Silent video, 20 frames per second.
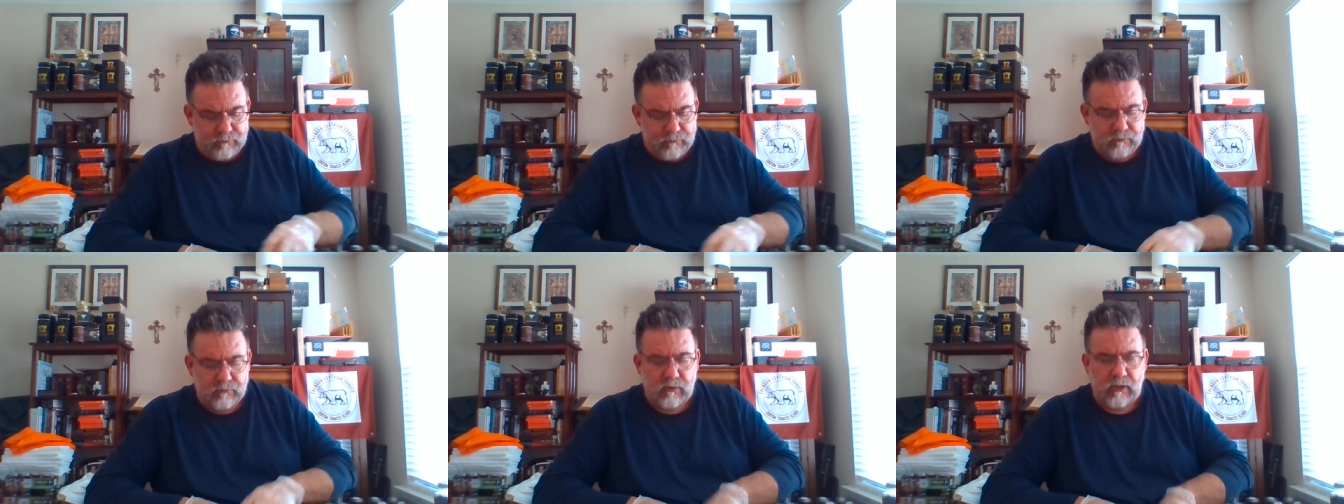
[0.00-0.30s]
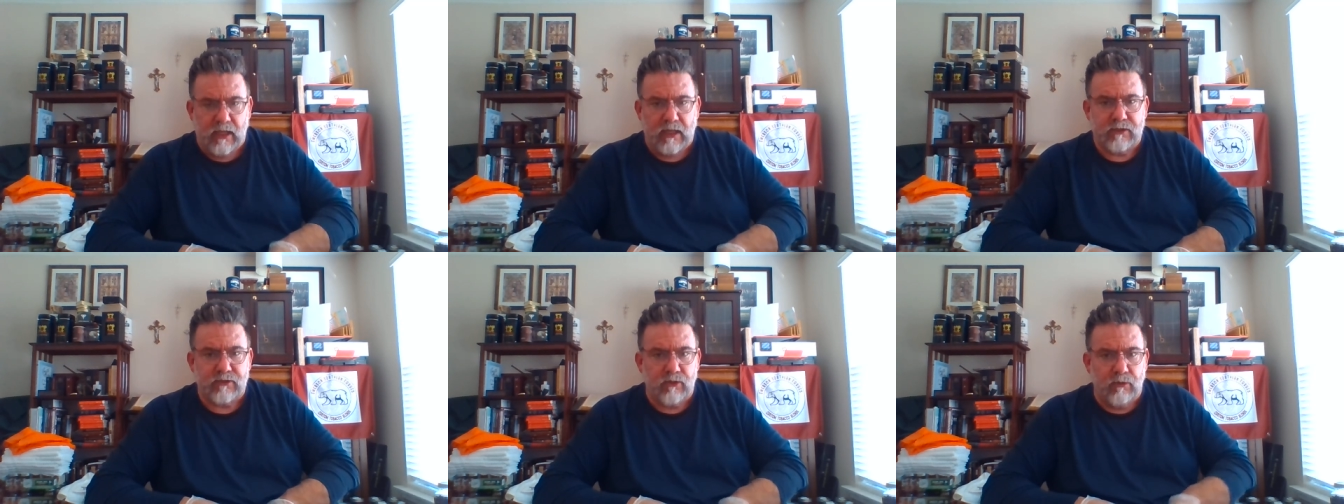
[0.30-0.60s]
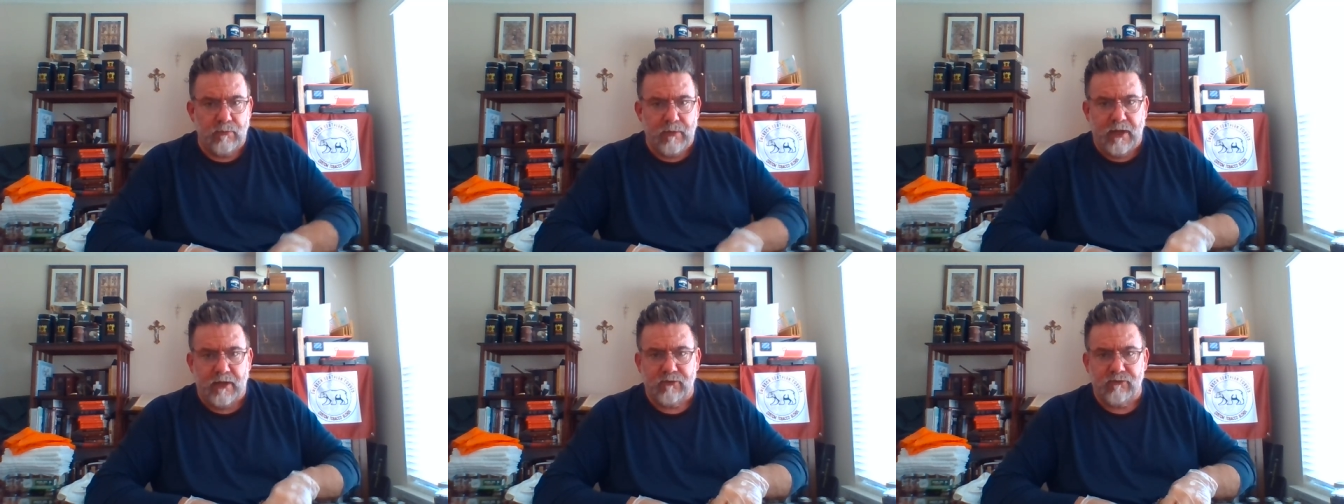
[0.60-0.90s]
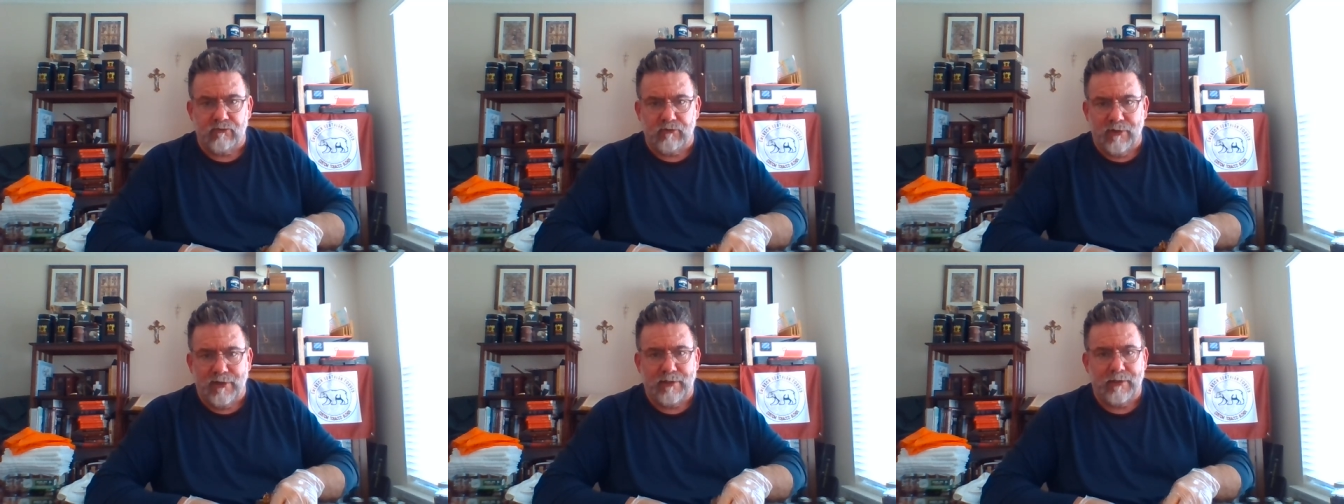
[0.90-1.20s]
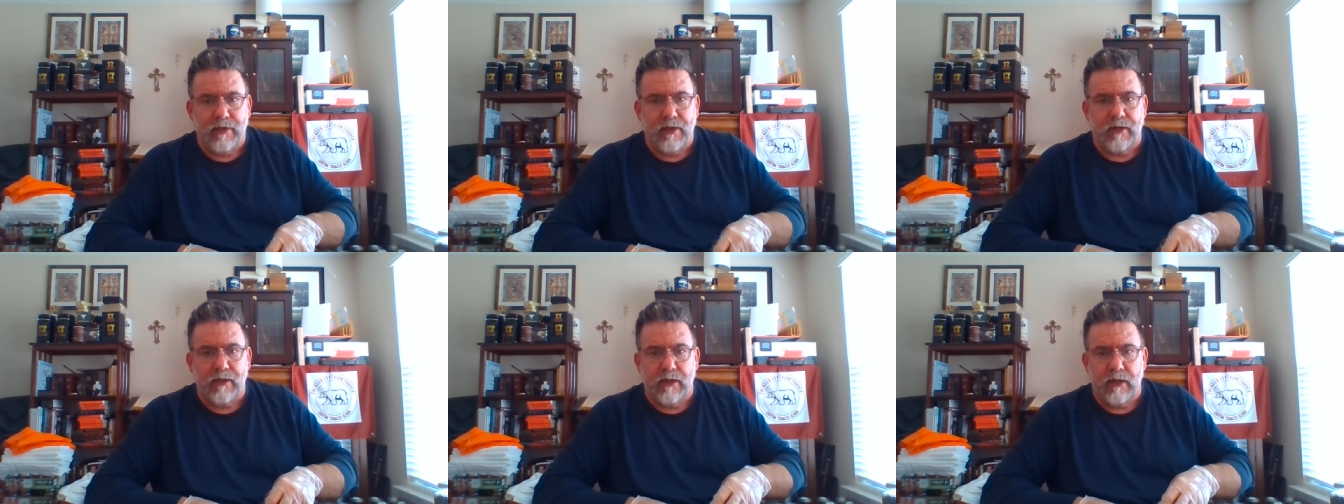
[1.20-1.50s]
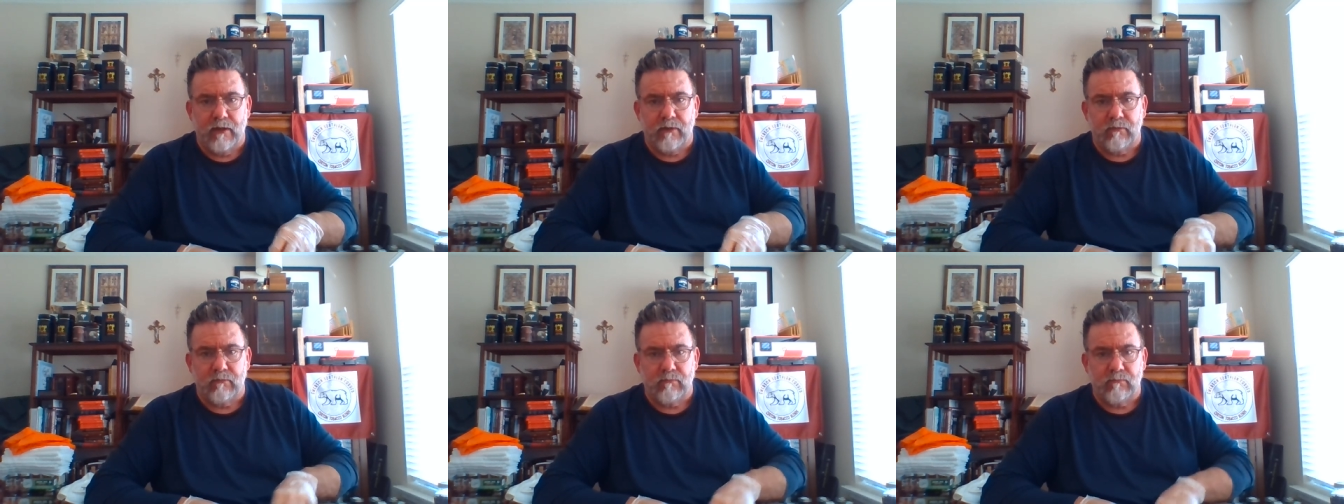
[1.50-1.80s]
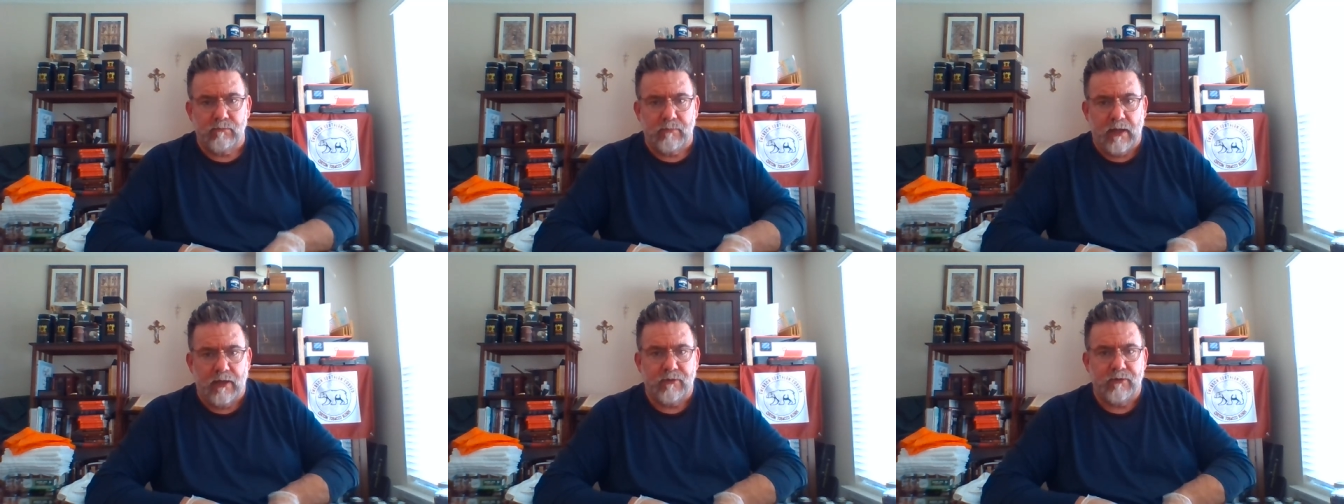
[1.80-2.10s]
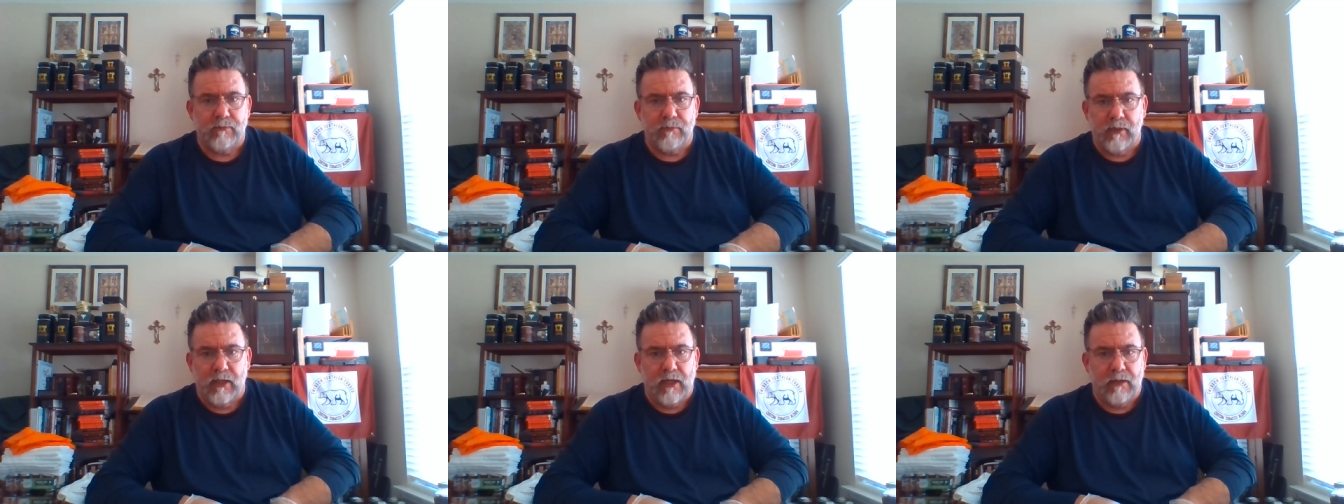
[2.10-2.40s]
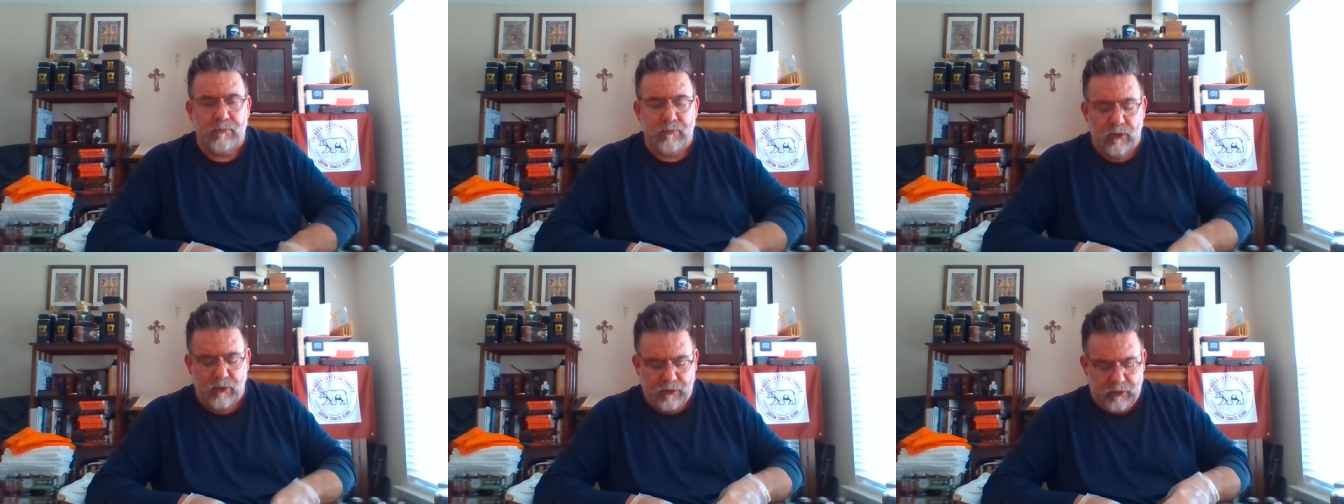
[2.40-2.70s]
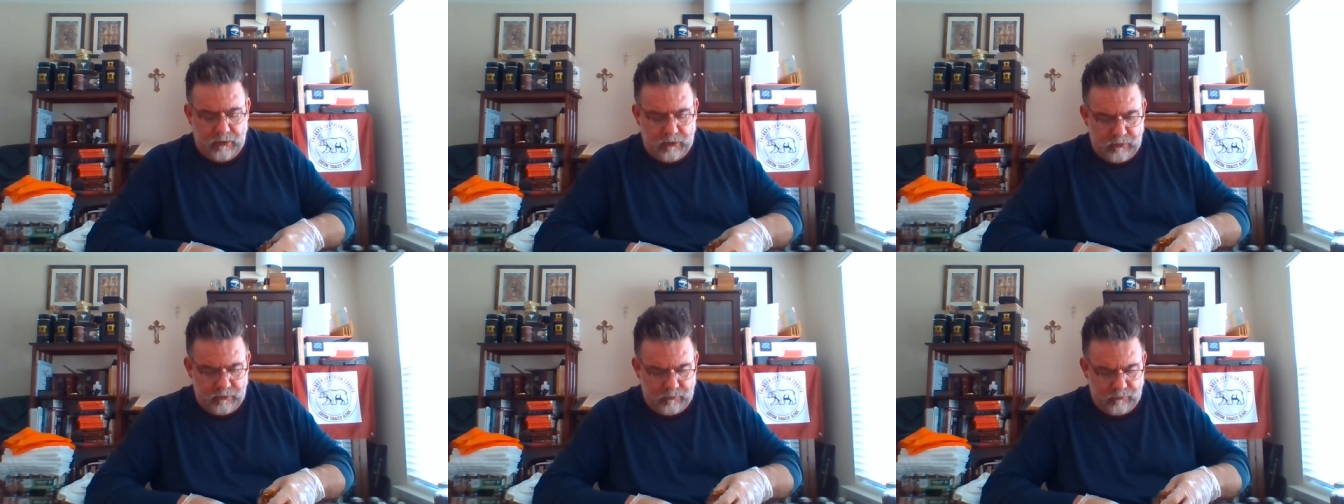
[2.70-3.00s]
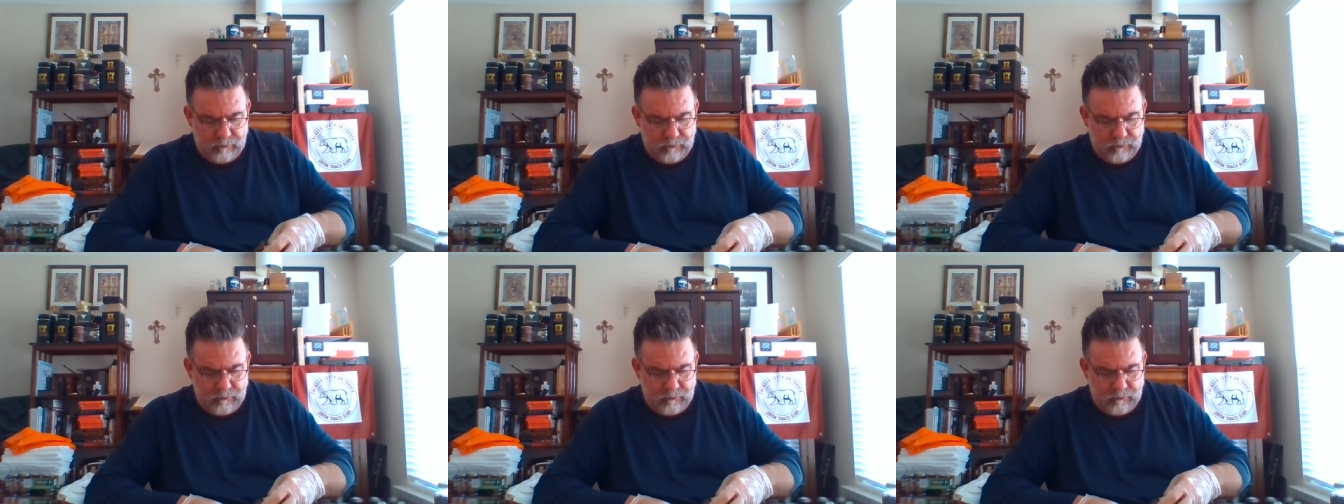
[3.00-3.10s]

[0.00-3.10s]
Glasgow Magistrate, got a pound of Blind Monkey,